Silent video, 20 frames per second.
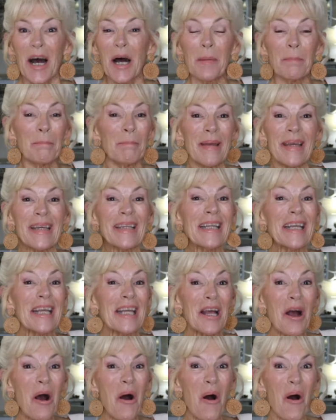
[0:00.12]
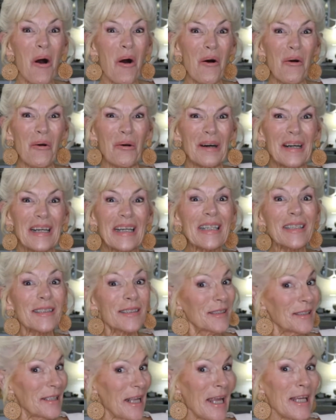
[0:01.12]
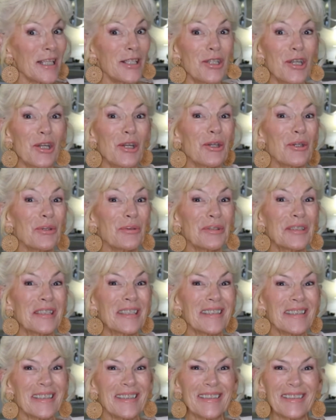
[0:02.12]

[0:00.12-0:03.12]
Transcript: a mini haul. Stay tuned.